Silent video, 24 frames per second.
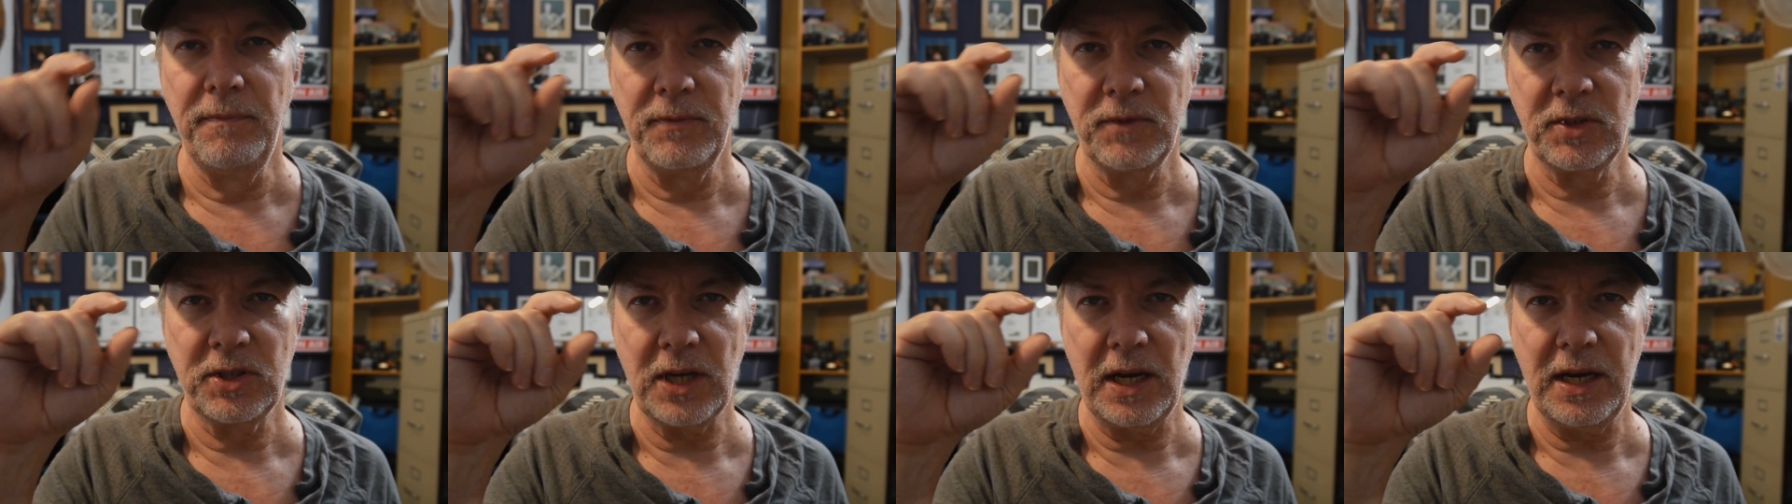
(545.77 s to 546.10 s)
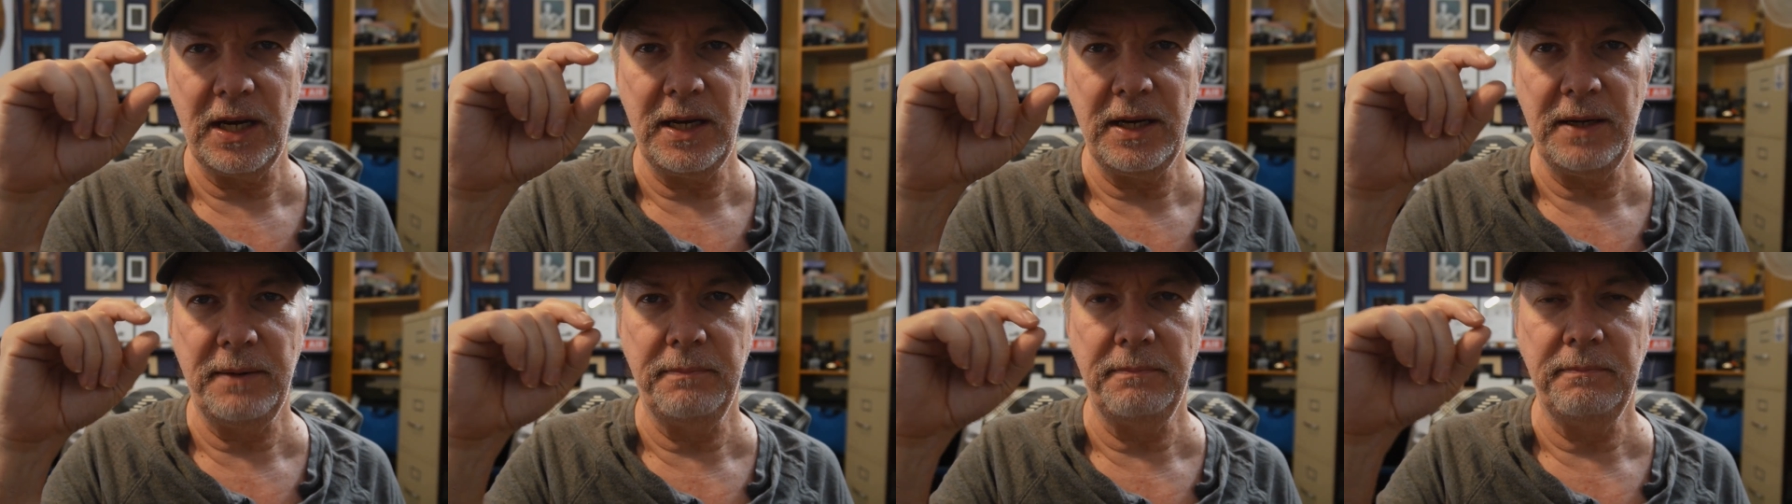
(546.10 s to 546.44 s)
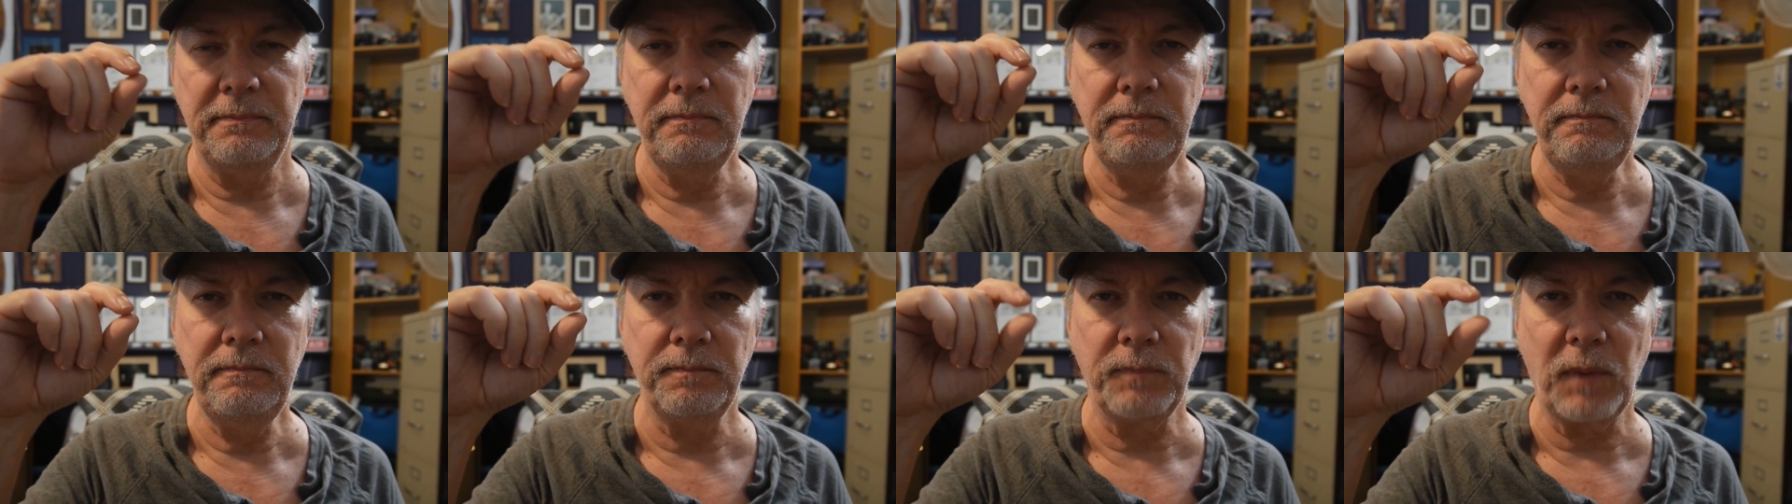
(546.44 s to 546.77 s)
say,
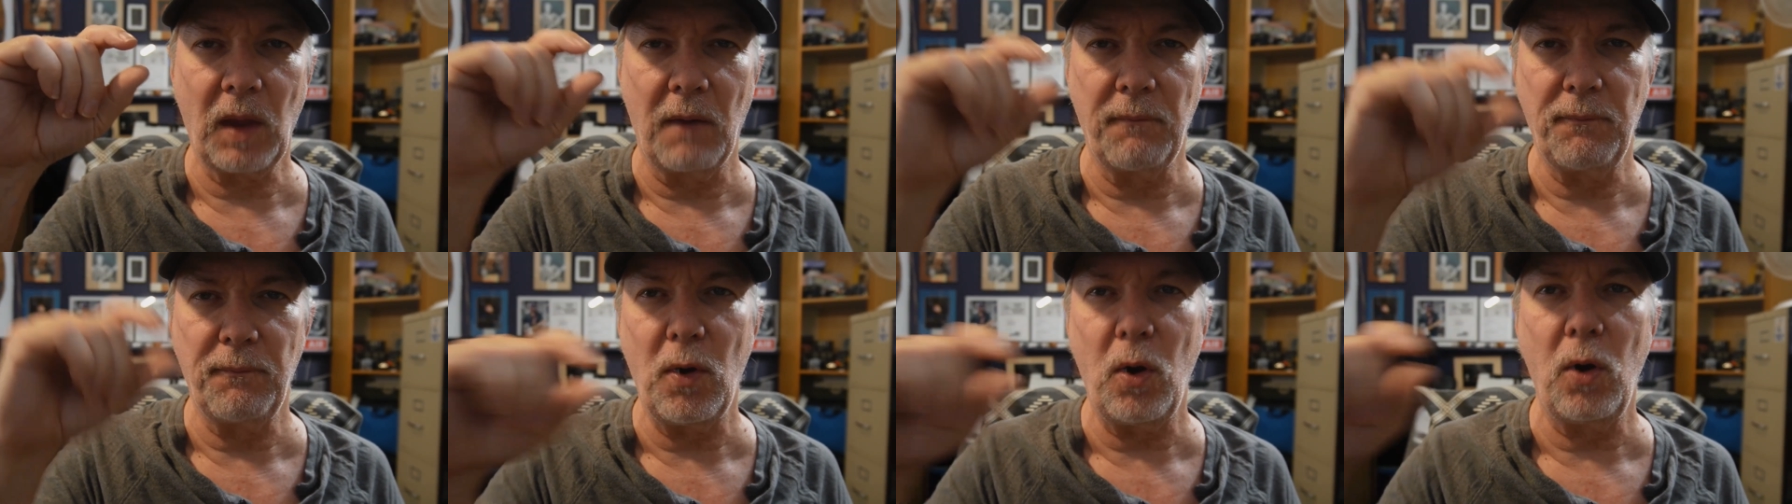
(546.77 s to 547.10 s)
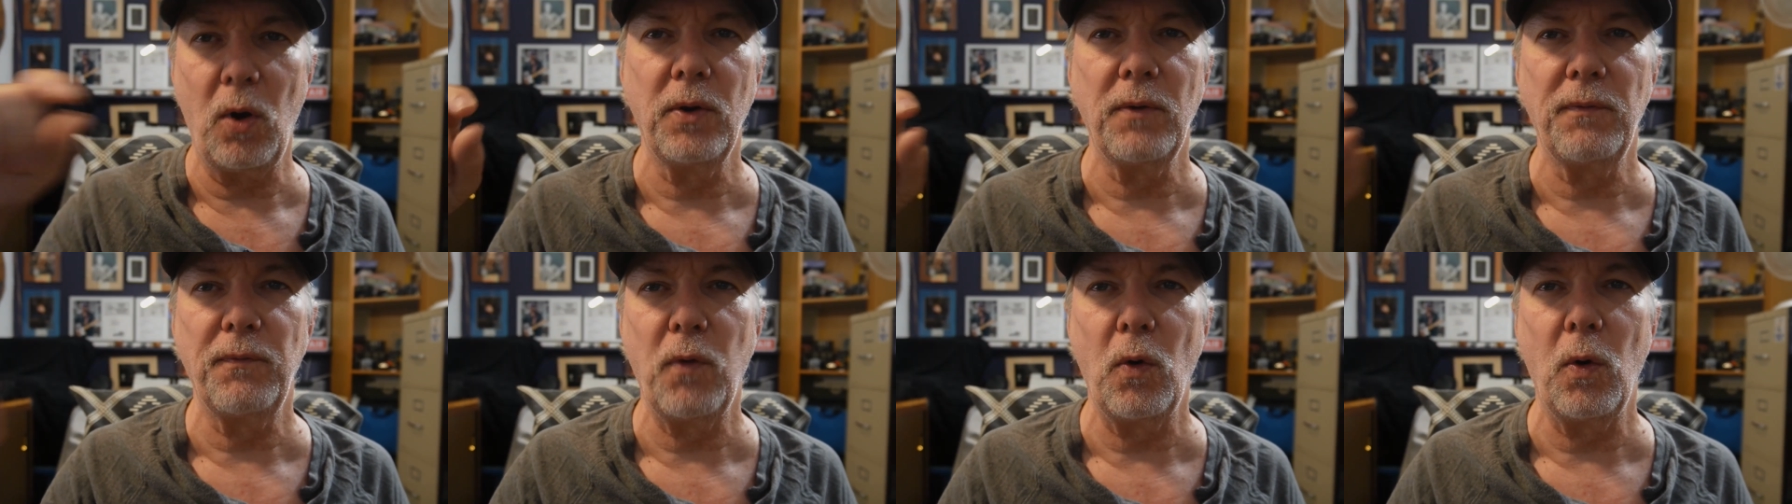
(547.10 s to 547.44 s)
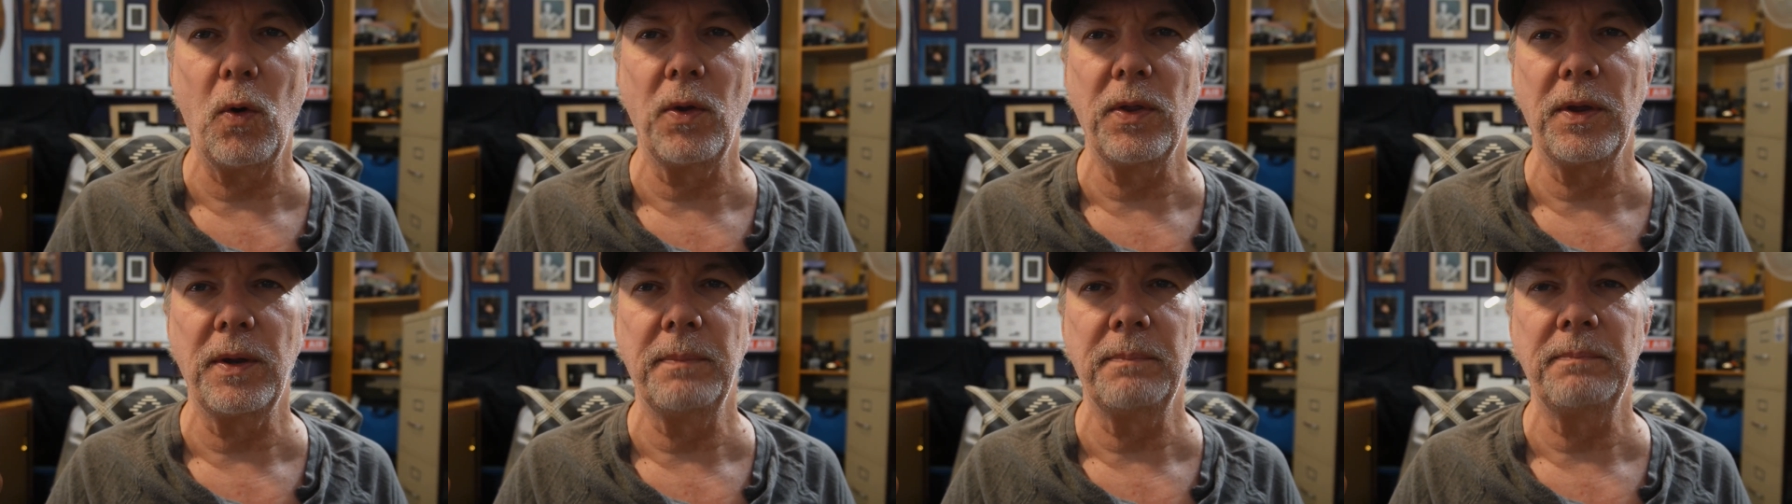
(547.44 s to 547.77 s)
a folder
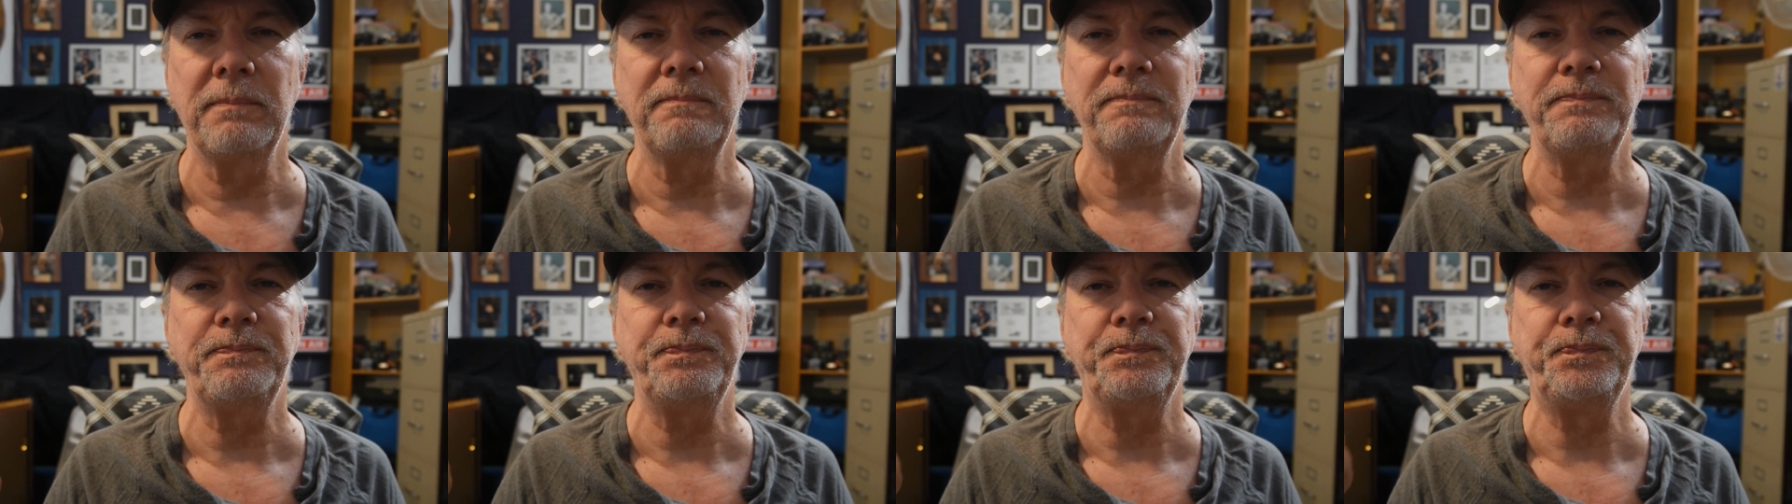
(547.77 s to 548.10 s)
for them,